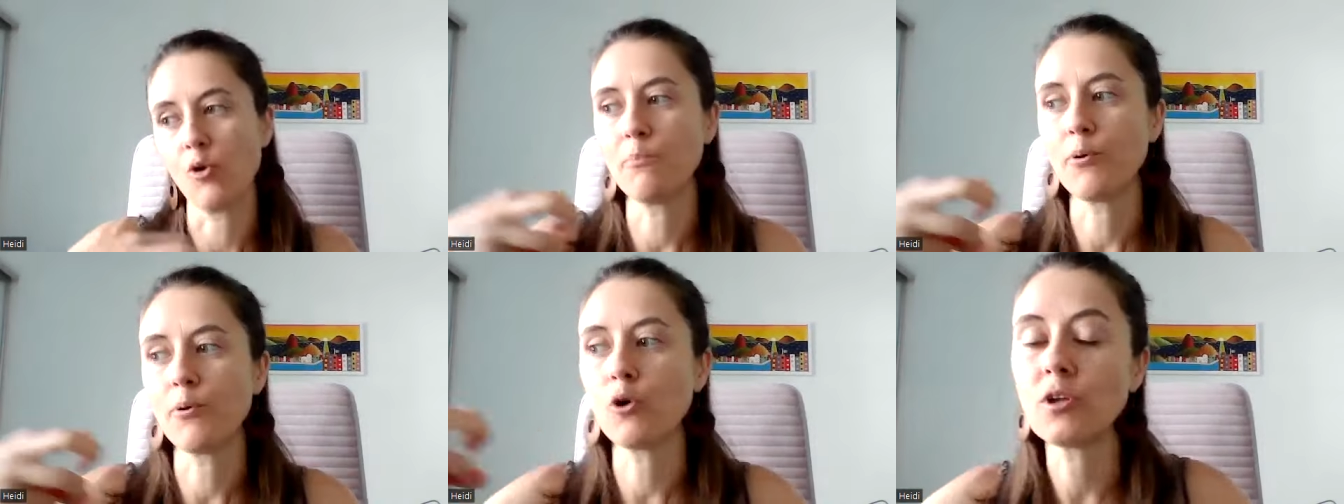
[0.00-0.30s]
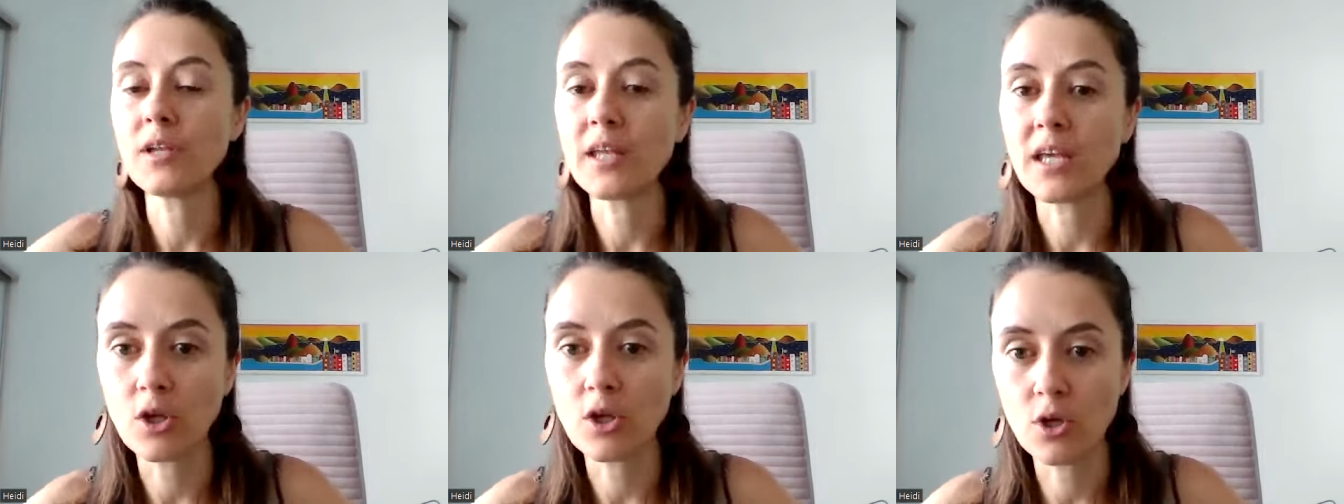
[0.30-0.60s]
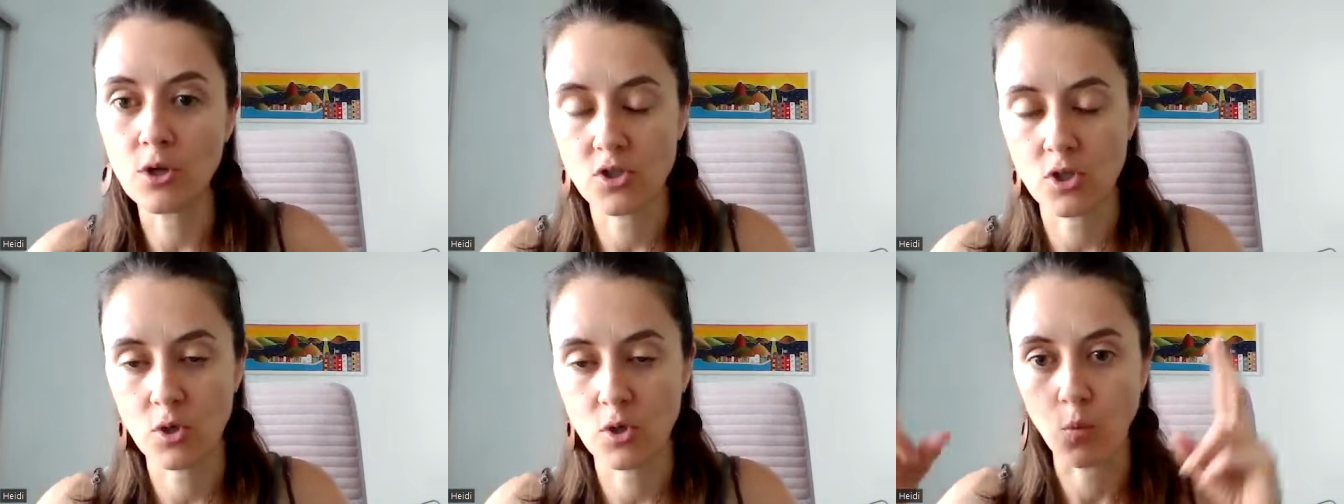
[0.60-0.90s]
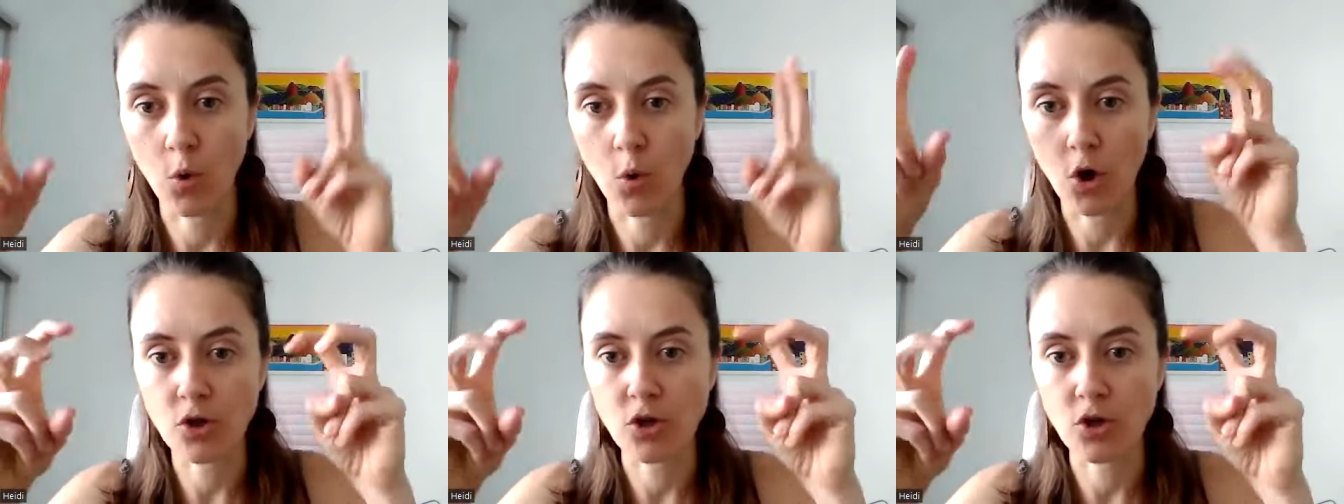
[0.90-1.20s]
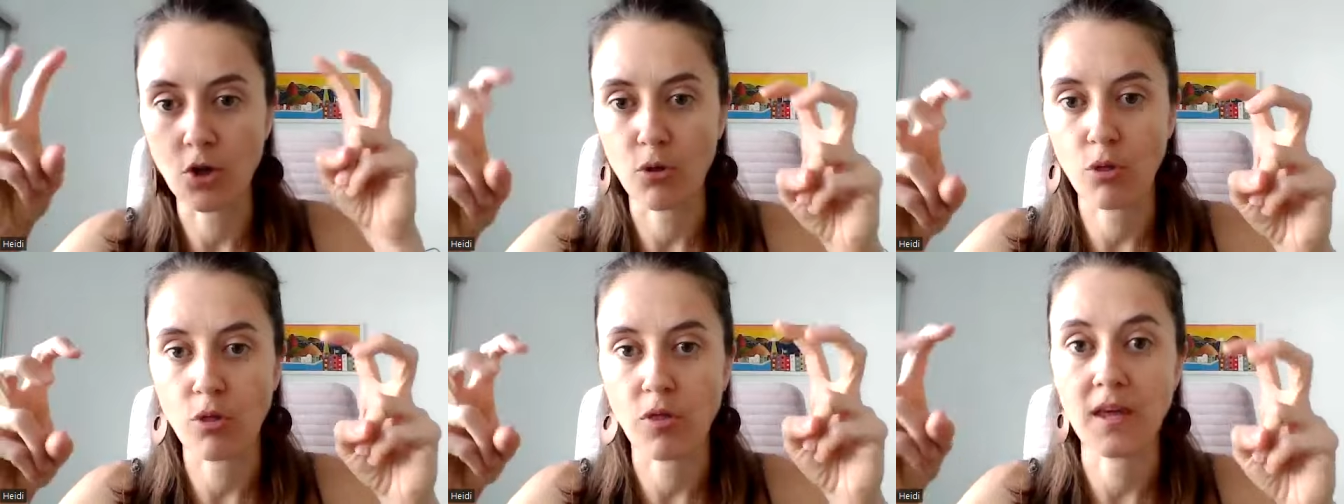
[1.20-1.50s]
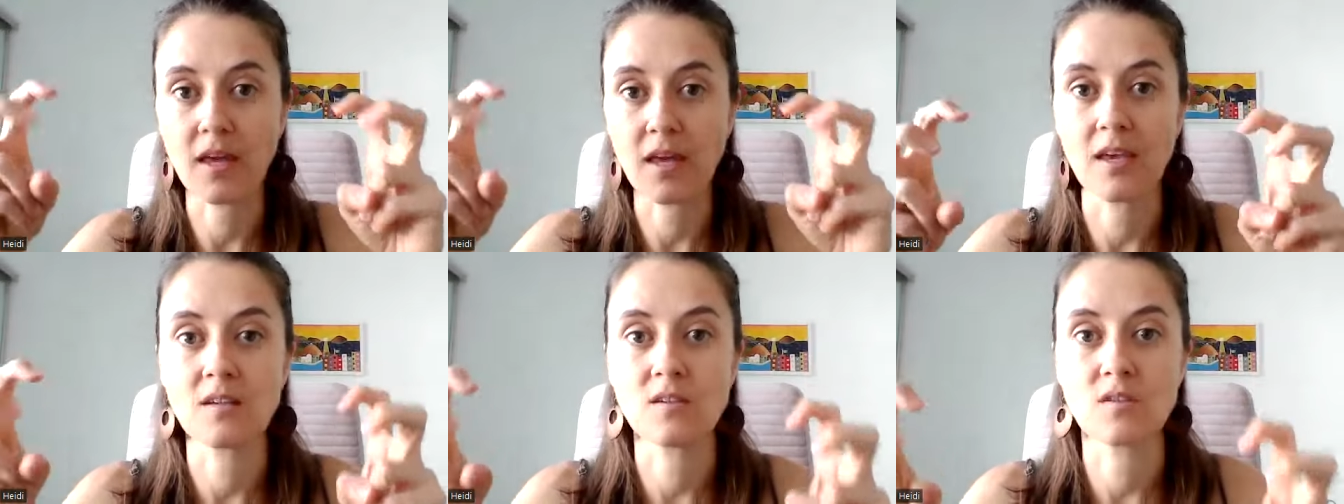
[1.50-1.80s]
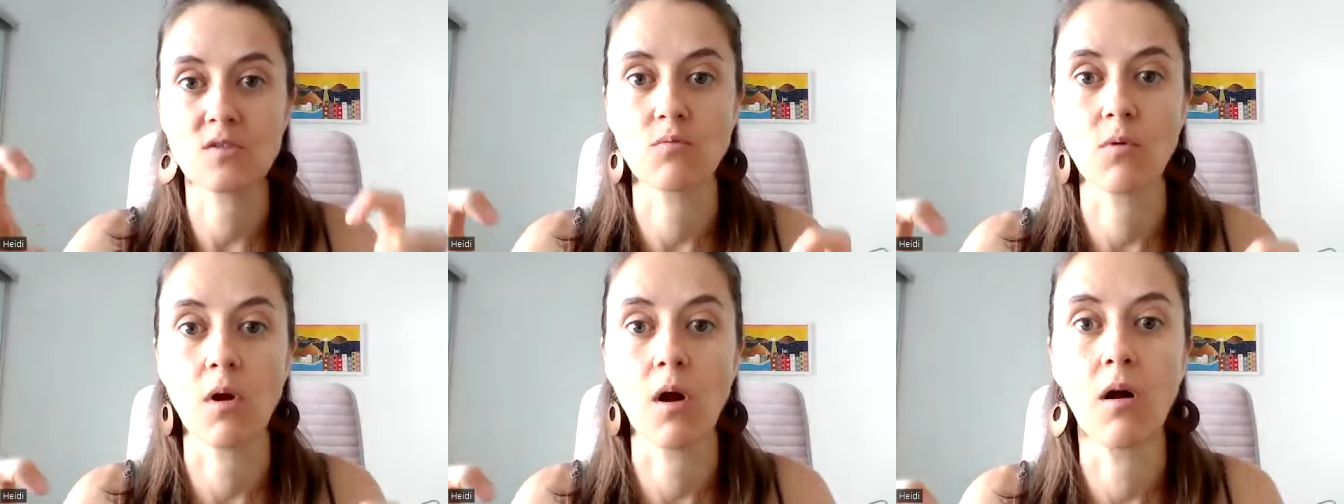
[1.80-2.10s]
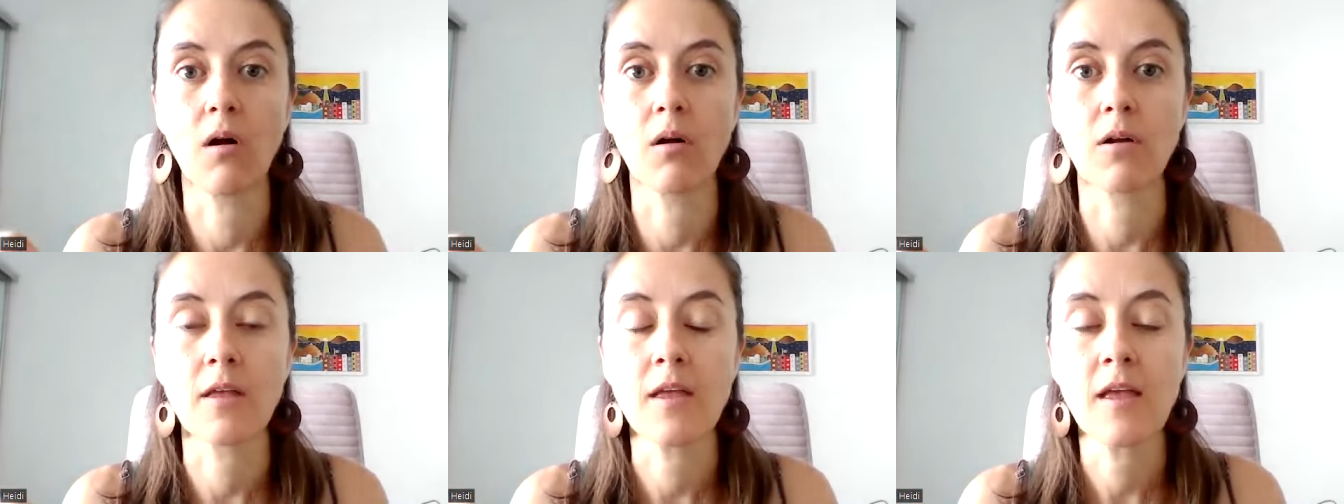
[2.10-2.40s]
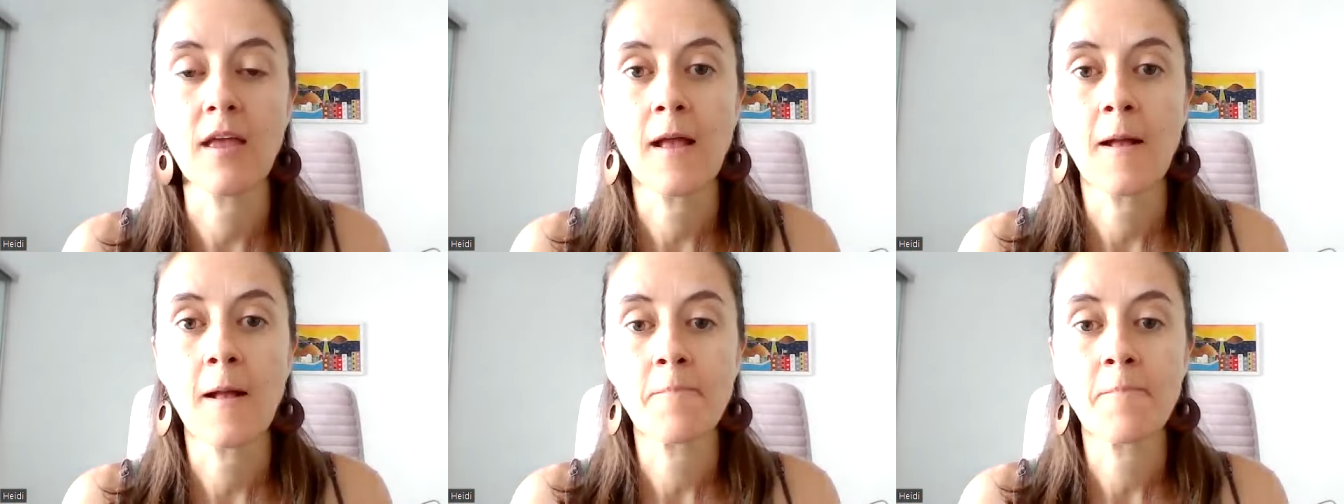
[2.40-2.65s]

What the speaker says: or pulling you to what you think is wrong.